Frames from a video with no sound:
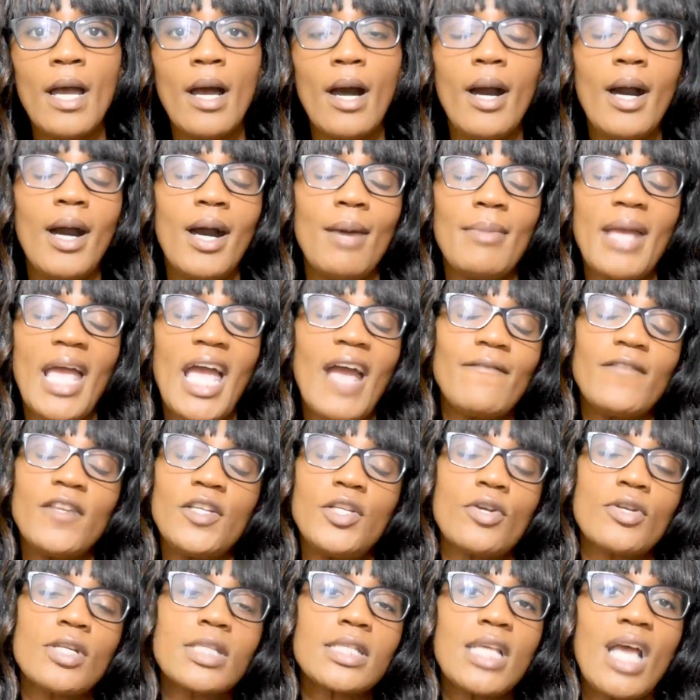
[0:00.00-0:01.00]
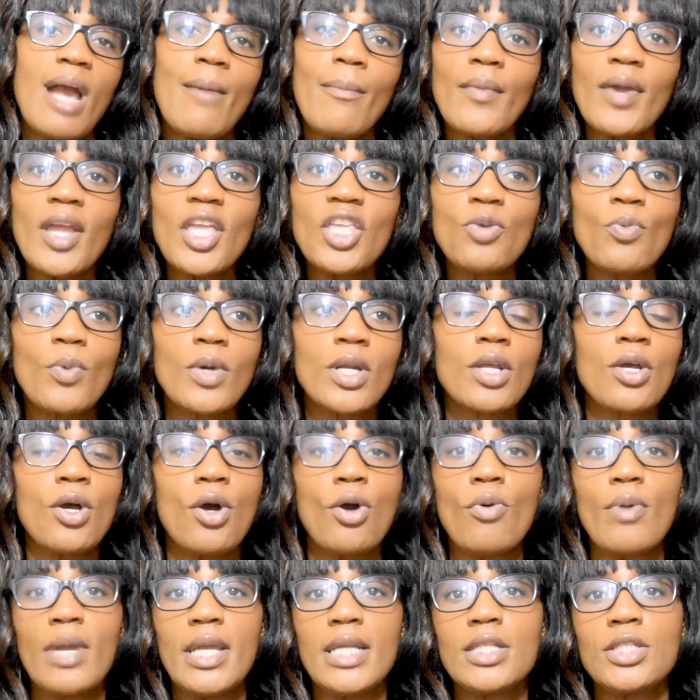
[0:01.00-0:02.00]
After your summary, you want to
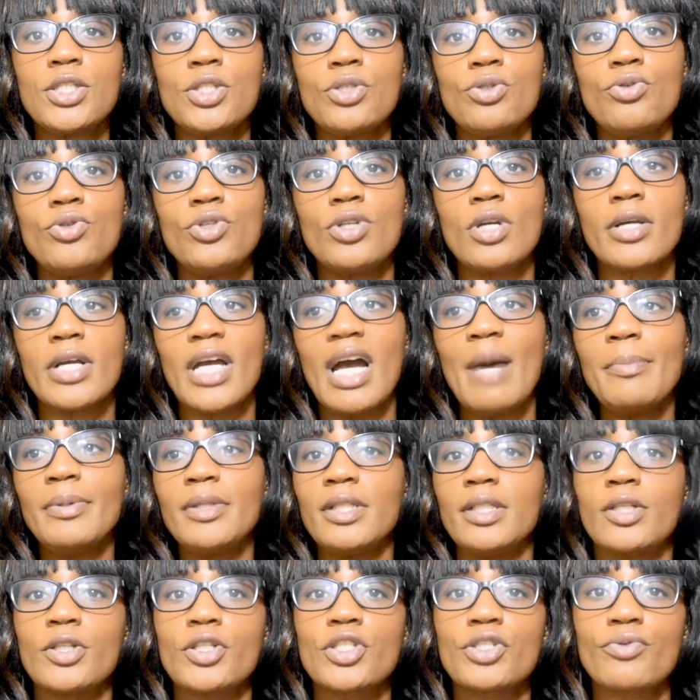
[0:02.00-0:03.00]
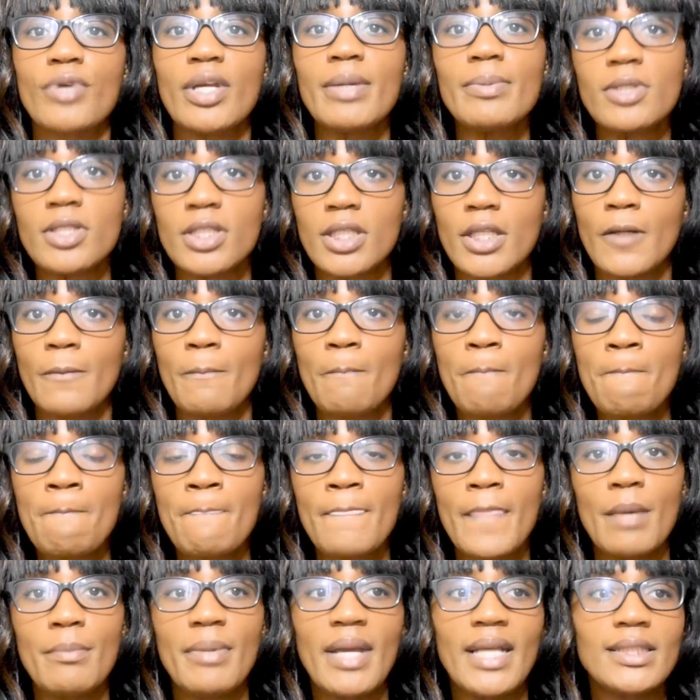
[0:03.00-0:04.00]
go into your company description.
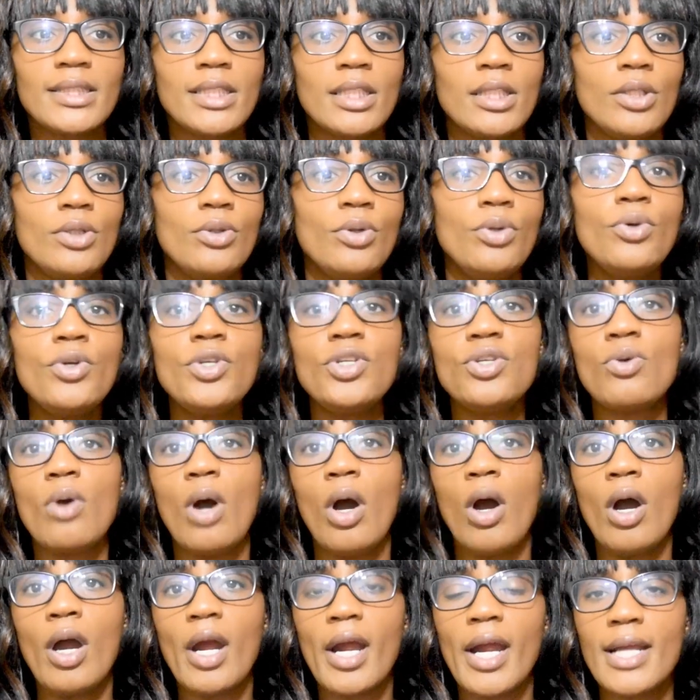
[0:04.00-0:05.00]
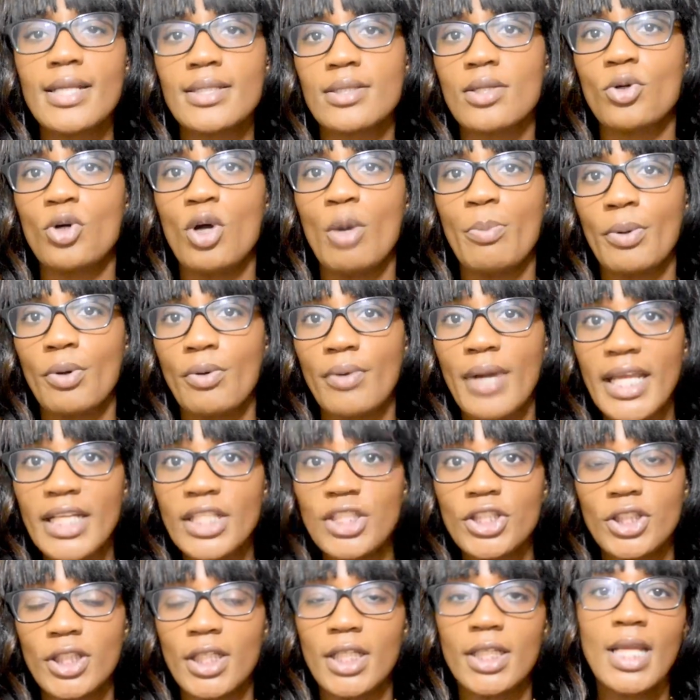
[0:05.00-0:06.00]
Basically, who you are as a
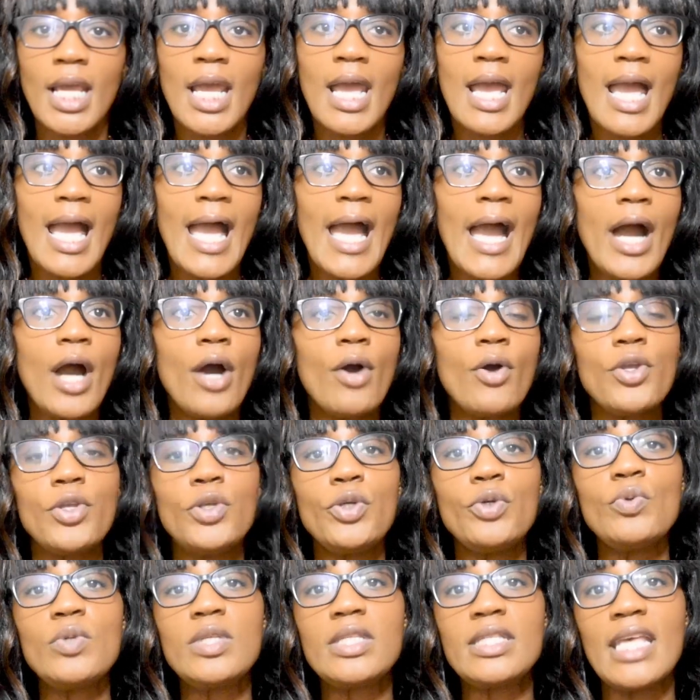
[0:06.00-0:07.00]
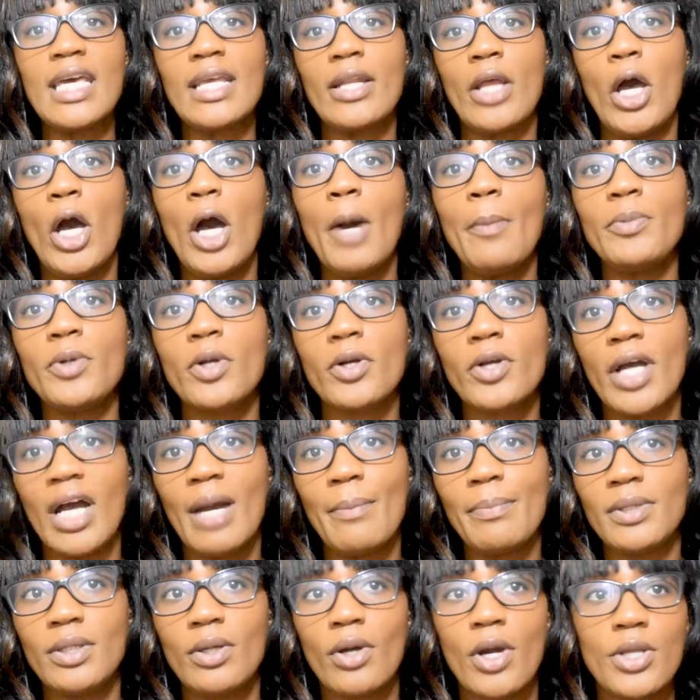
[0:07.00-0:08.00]
corporation, how you set up your
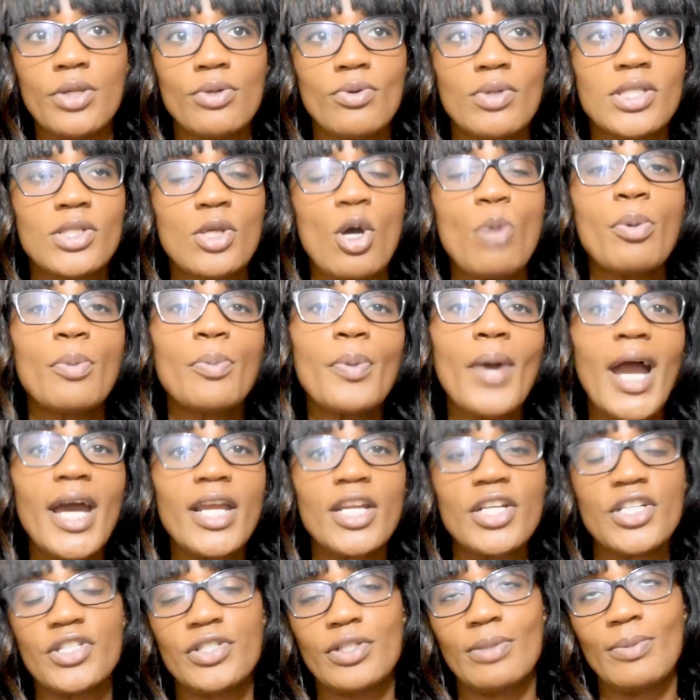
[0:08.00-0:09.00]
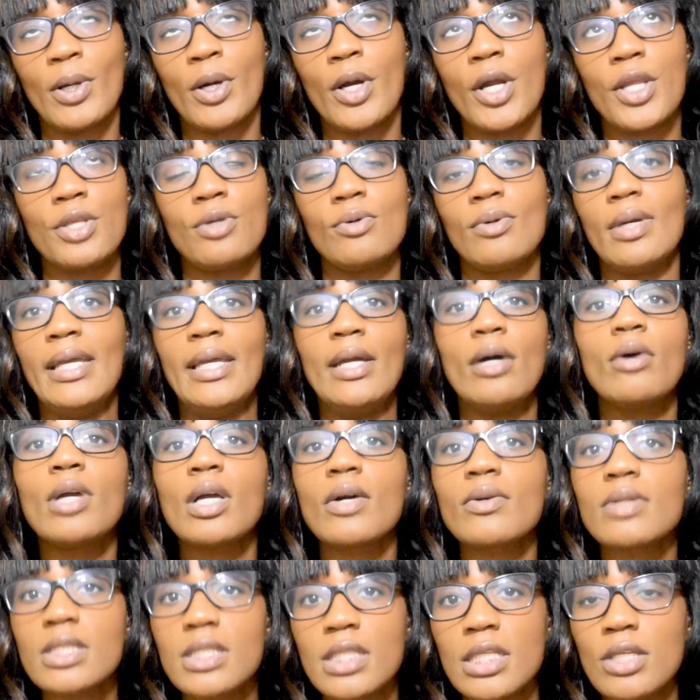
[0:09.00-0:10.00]
company. Are you a sole proprietorship? Are you an
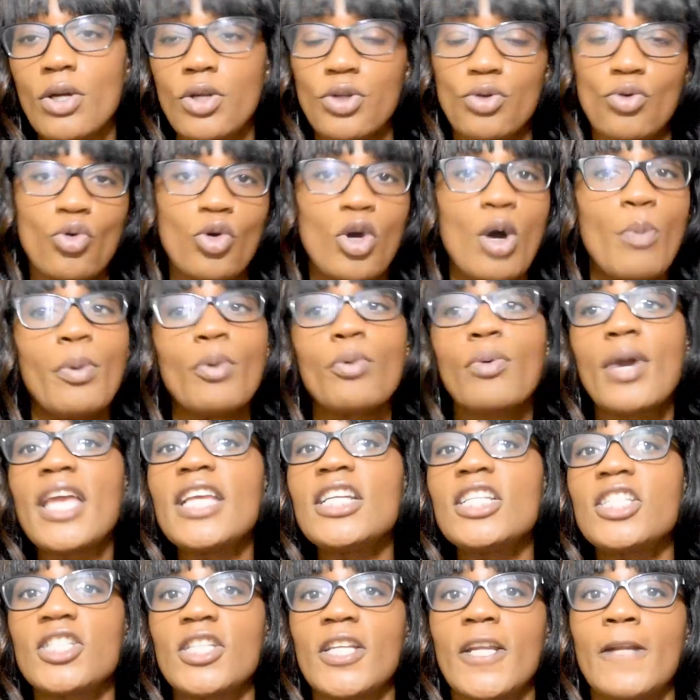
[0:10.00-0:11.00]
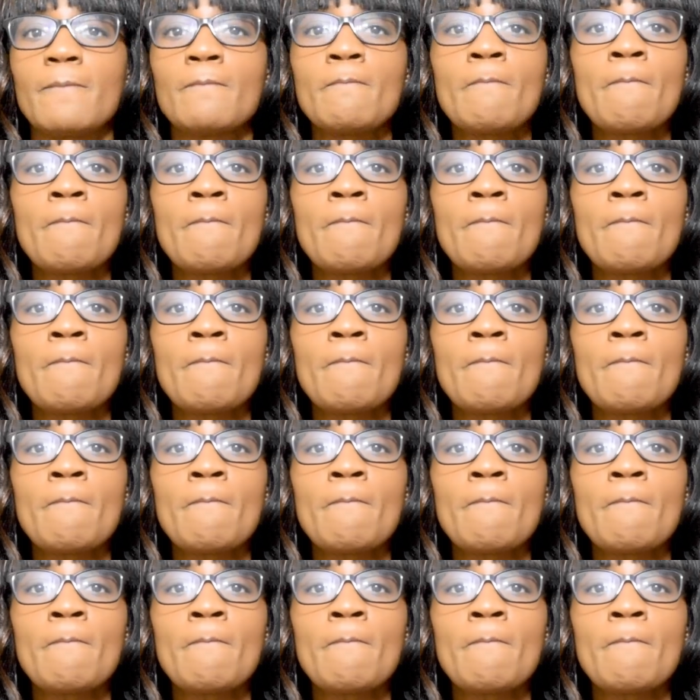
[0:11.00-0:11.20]
LLC? Or your corporation?